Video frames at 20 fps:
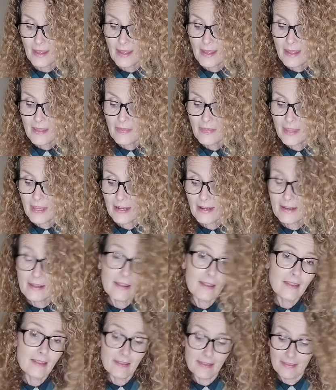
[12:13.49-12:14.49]
Then
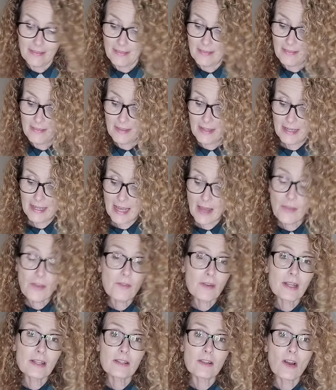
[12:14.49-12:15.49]
another
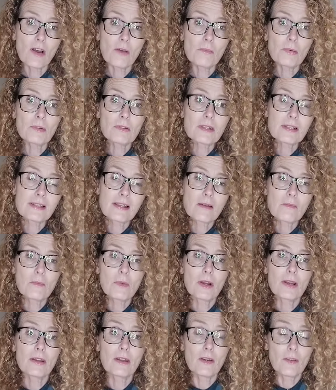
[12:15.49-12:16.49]
example,
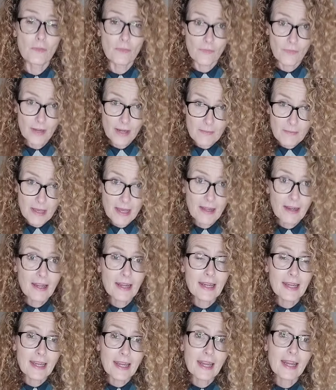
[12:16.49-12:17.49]
someone, a female
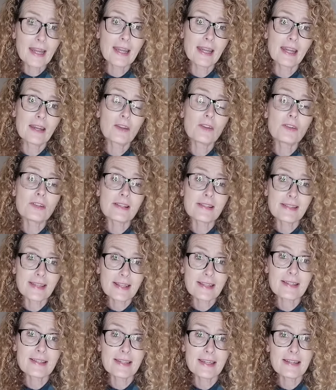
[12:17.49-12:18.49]
again in her
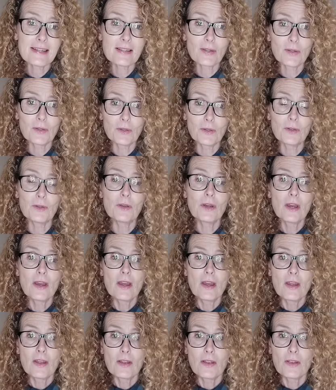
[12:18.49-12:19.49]
60s
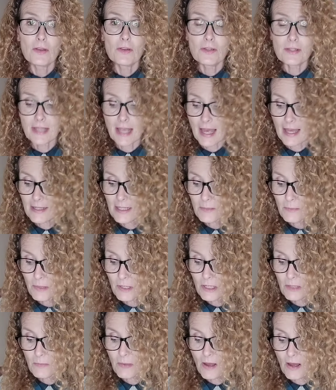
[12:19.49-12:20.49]
whose
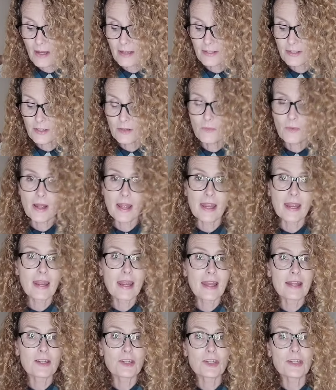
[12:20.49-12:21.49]
husband passed away,
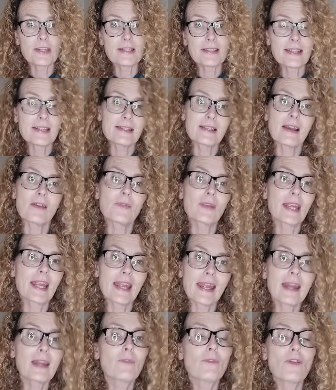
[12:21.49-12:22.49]
and she says, I've
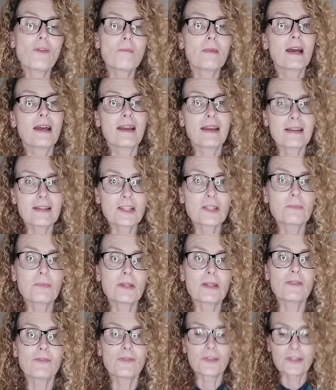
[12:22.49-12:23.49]
cared for my
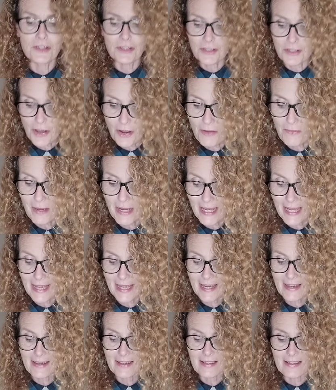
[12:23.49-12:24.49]
husband for so many
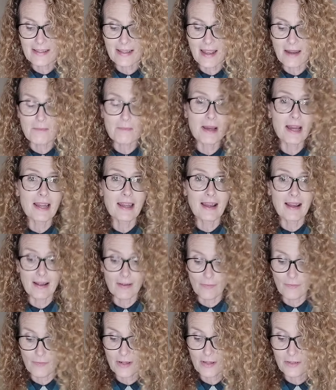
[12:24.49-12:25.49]
years and my life
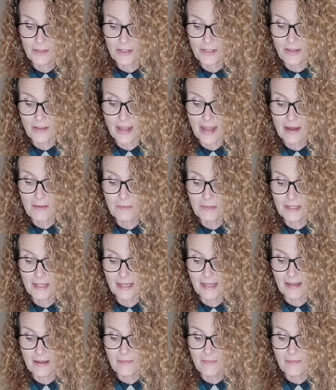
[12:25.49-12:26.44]
feels so empty.